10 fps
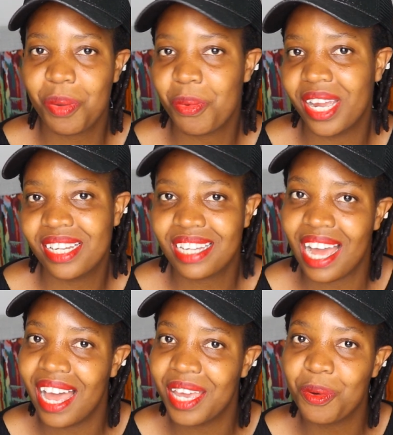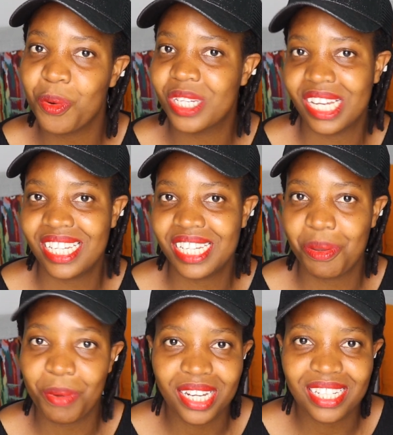a white guy or dating
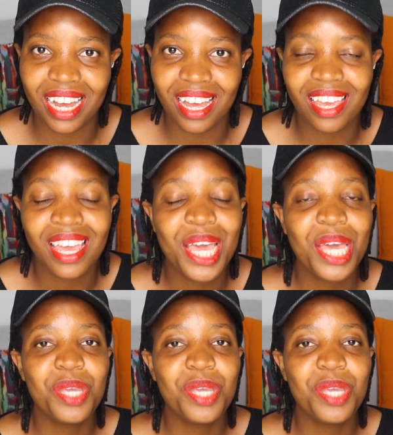a white guy.